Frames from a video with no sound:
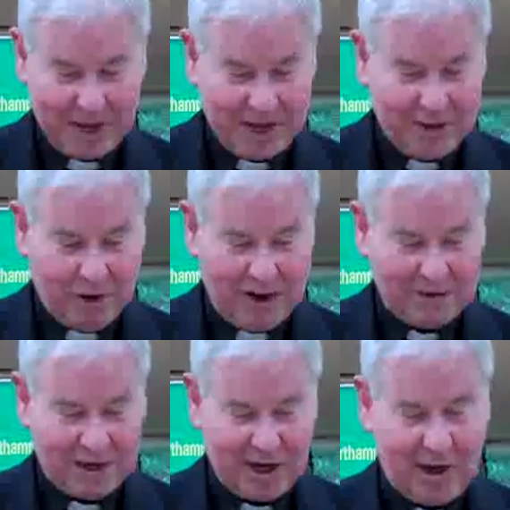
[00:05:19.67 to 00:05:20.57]
He arrived
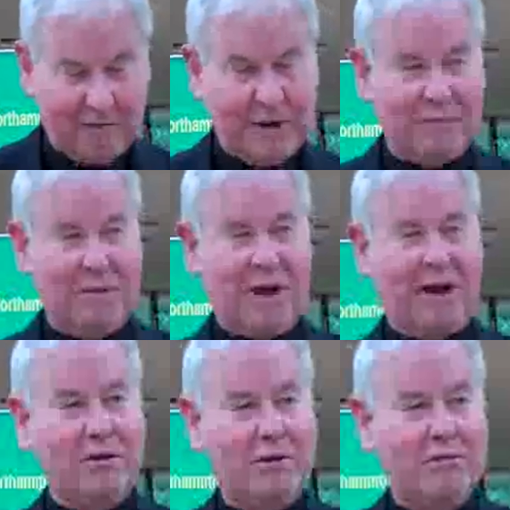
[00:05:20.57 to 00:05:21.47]
a little after, if I may
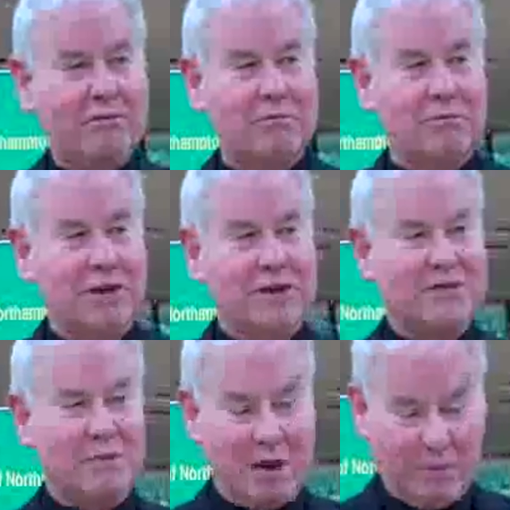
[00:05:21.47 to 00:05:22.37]
read this
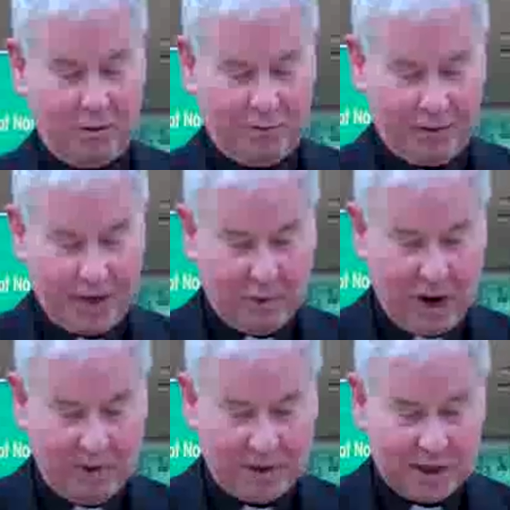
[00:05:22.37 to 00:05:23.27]
from my biography, he
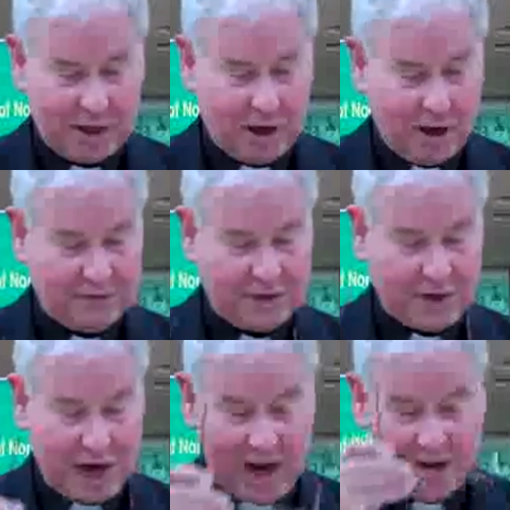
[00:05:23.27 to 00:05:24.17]
arrived a little after 9
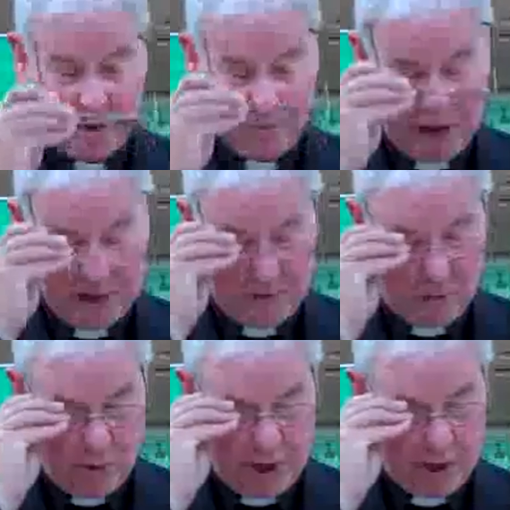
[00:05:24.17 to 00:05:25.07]
on Monday
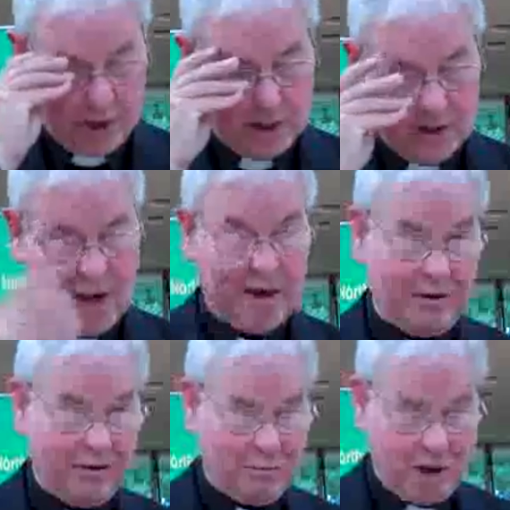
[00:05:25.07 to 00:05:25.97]
morning,
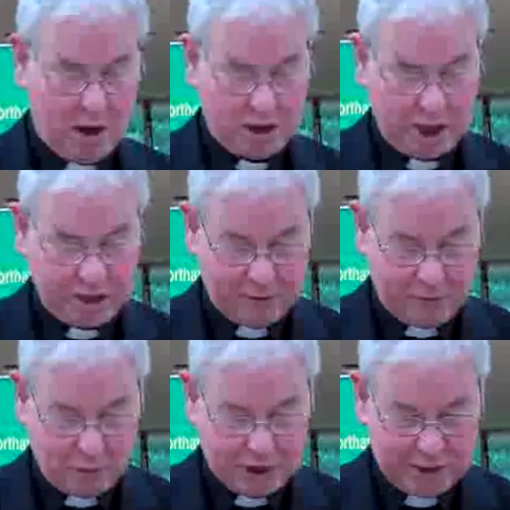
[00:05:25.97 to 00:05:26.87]
9th of March,
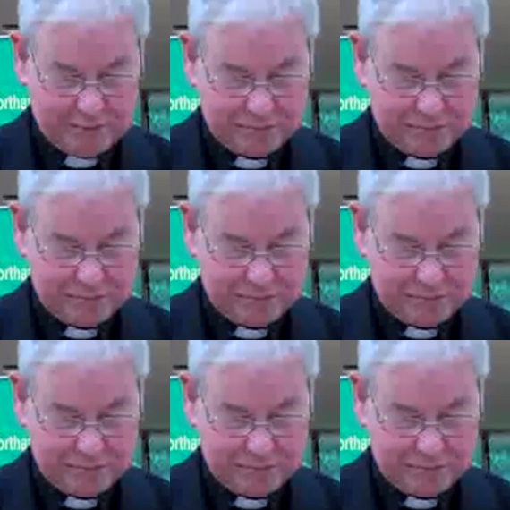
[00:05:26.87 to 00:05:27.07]
1840.